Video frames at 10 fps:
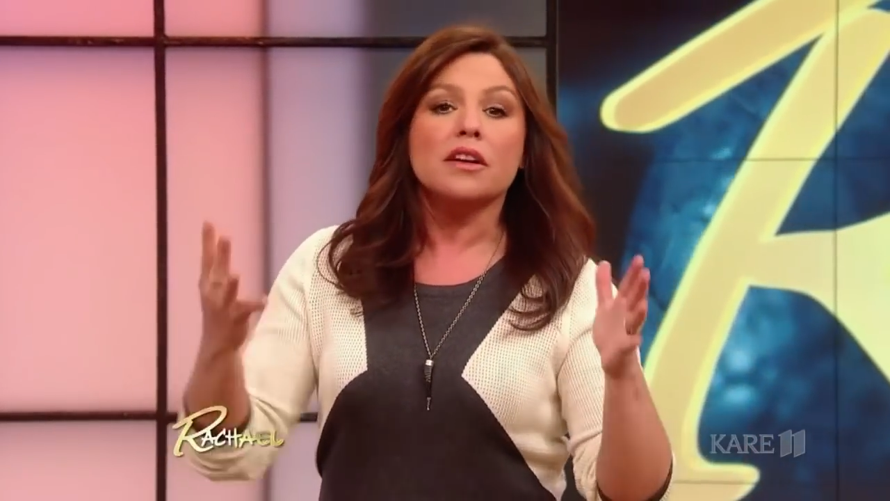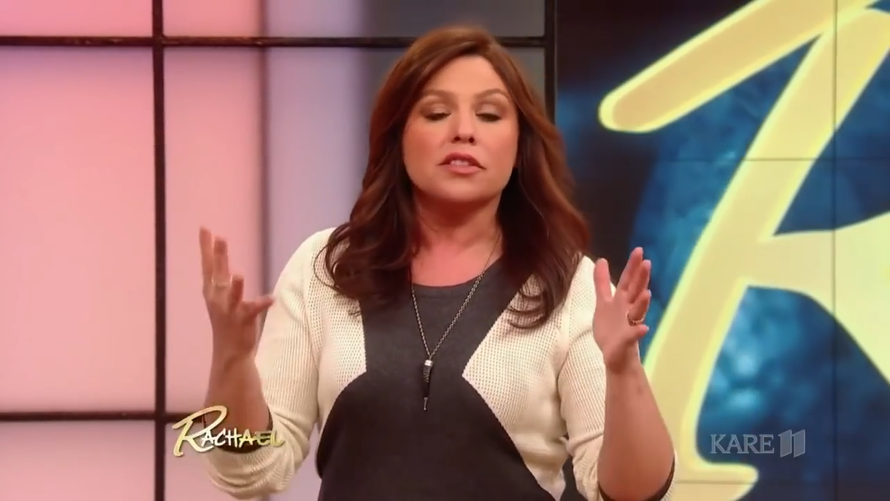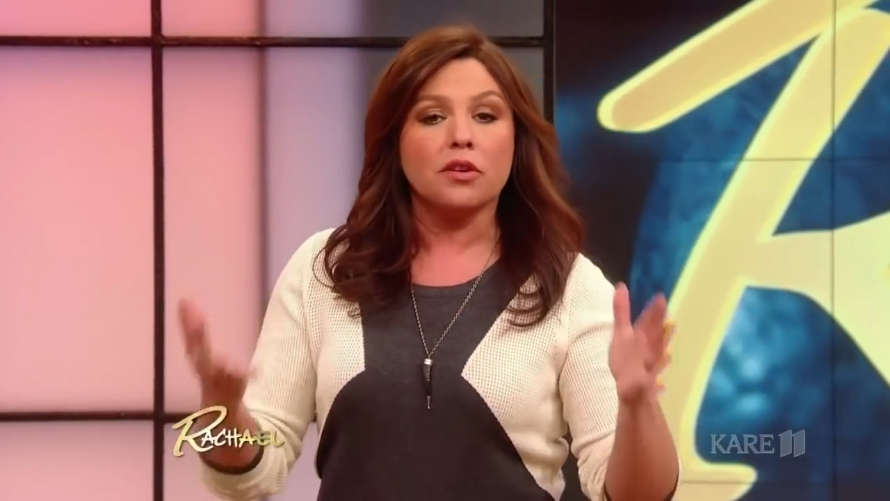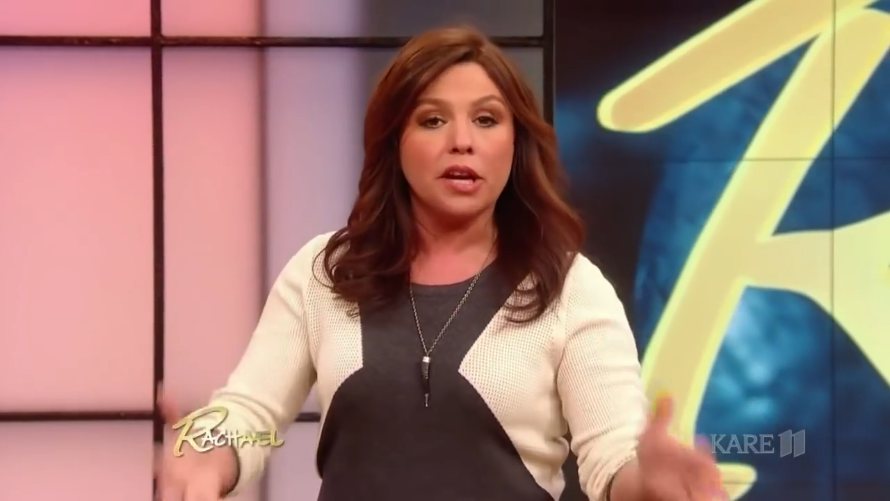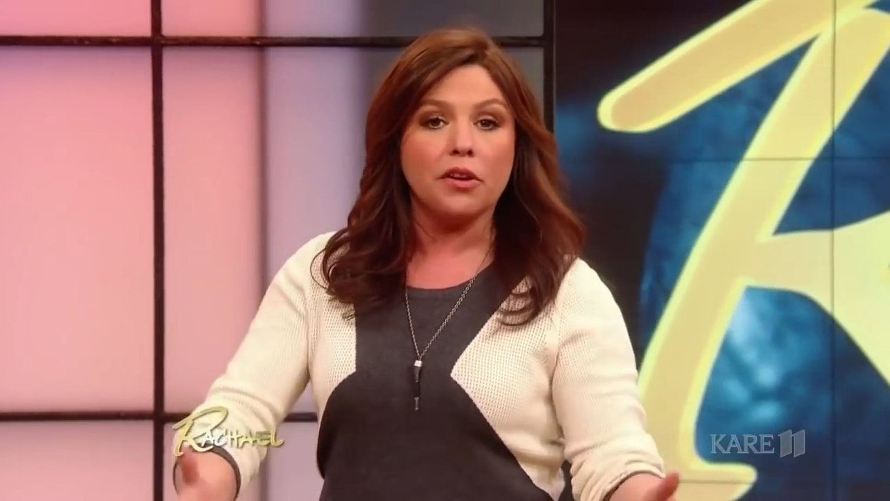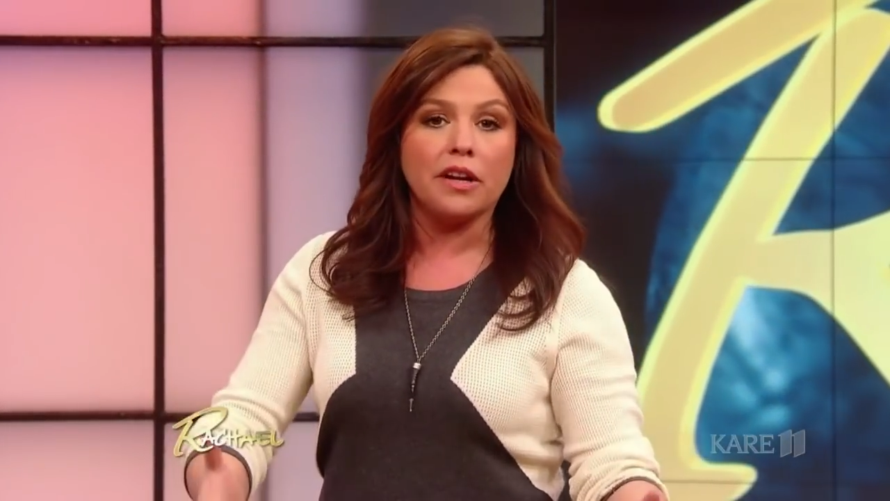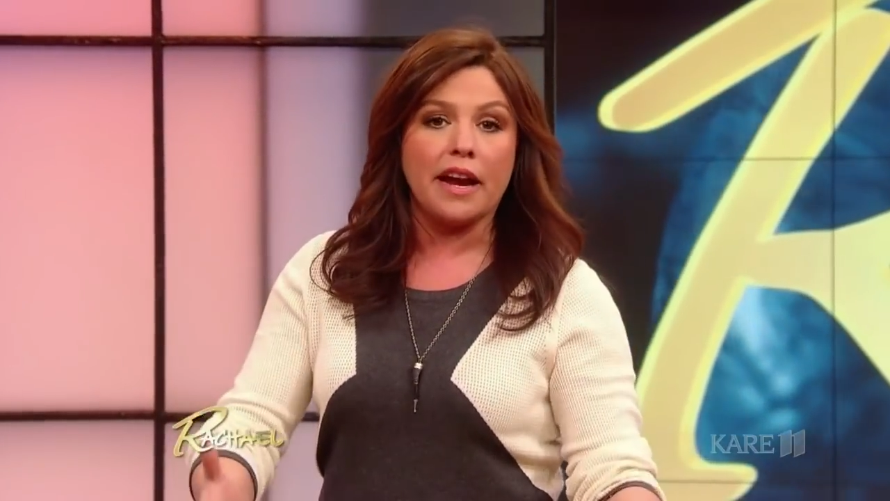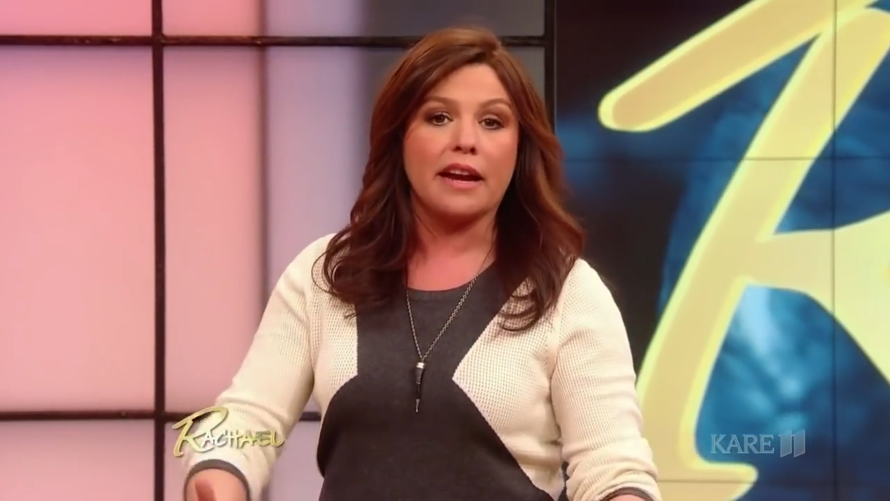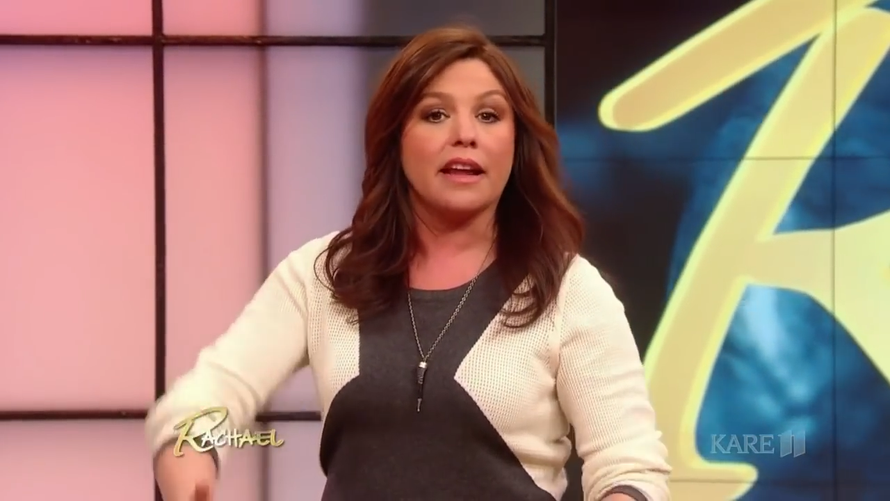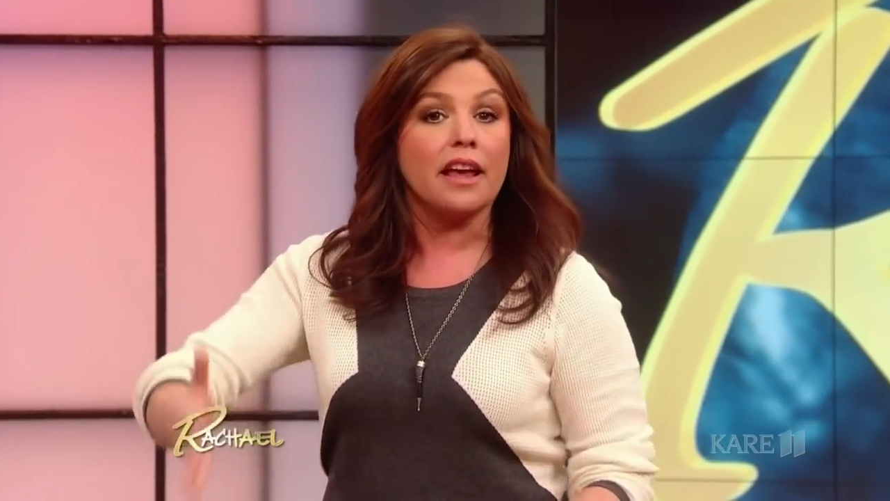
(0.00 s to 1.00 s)
So here
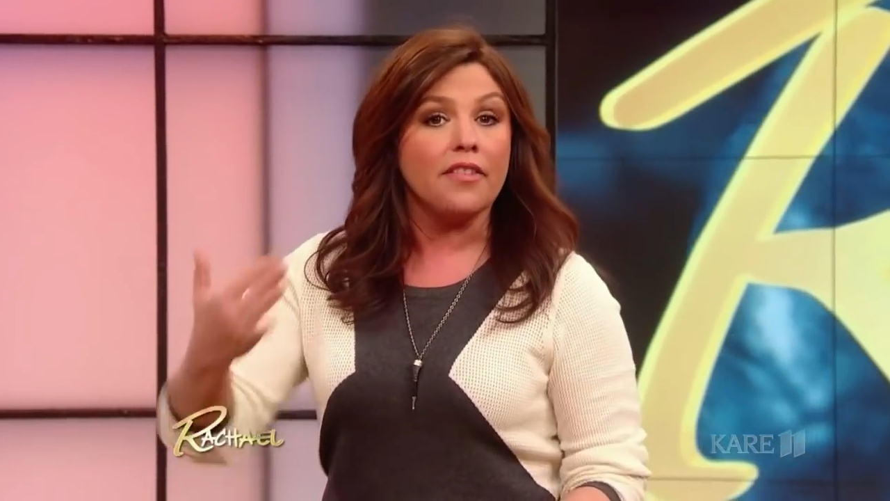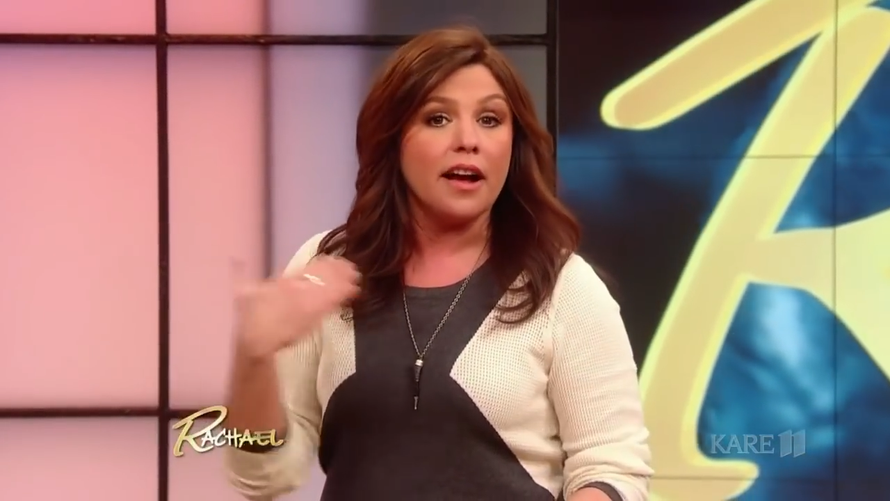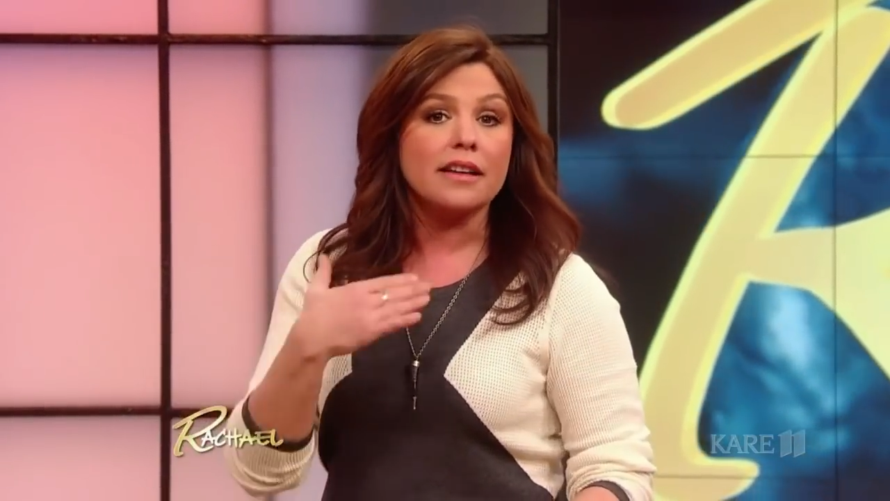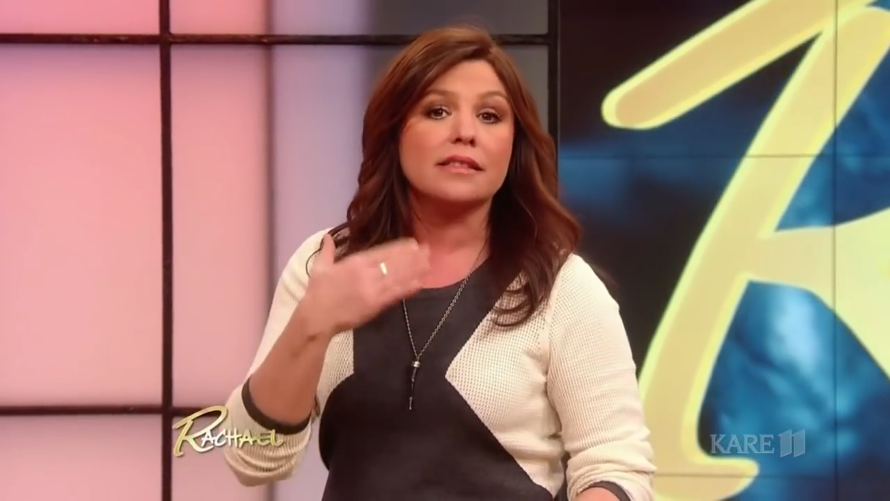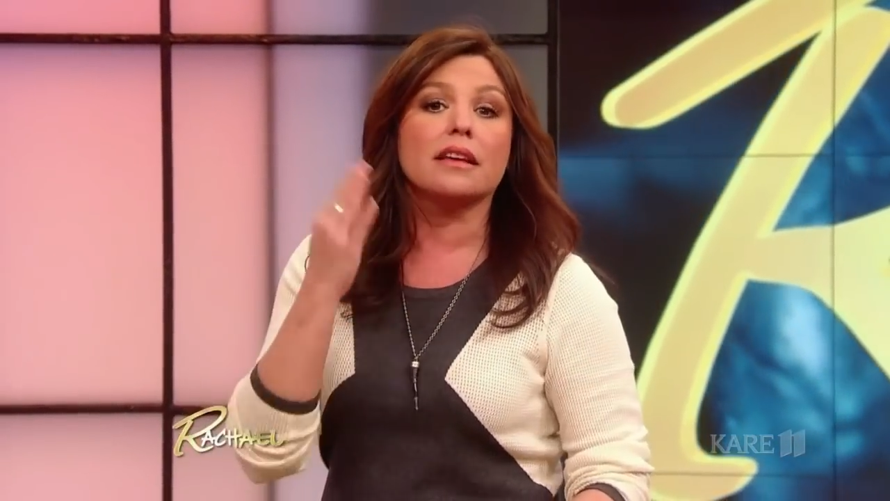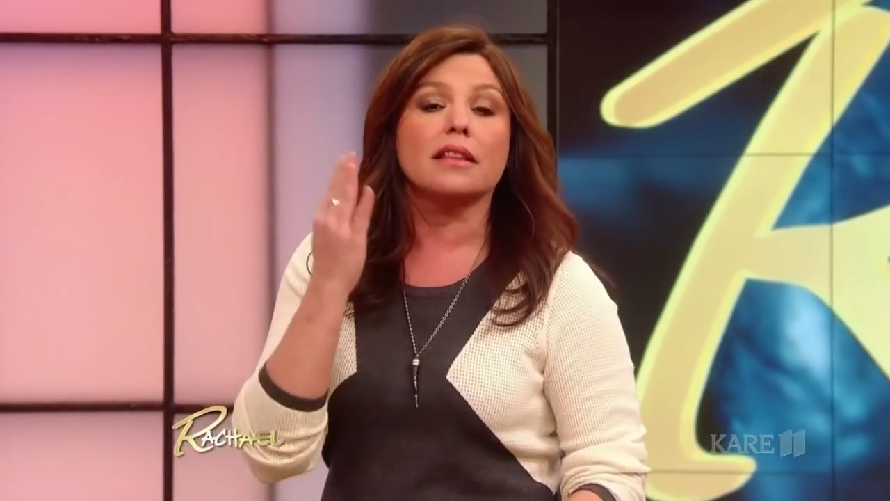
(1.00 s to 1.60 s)
today to give us